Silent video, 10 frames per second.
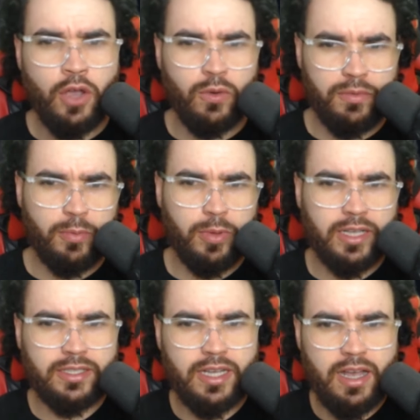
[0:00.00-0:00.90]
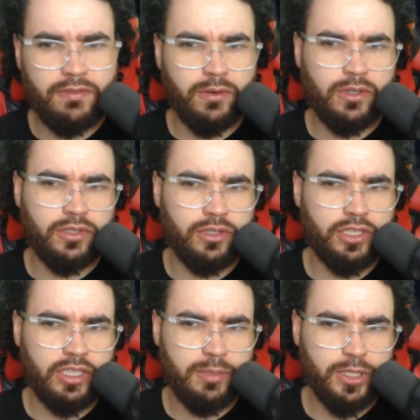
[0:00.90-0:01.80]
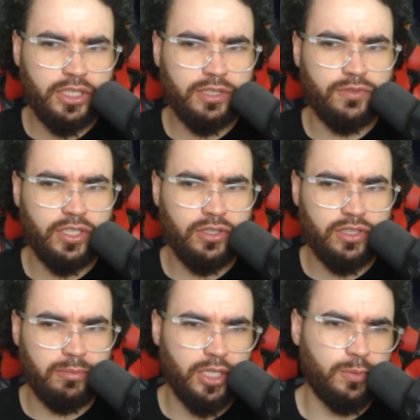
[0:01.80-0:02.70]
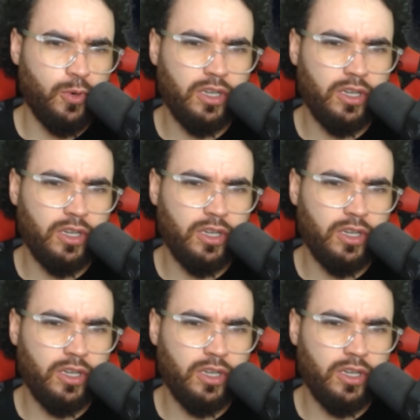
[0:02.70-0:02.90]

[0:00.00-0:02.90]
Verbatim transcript: with Perplexica for searching images, videos, and much more.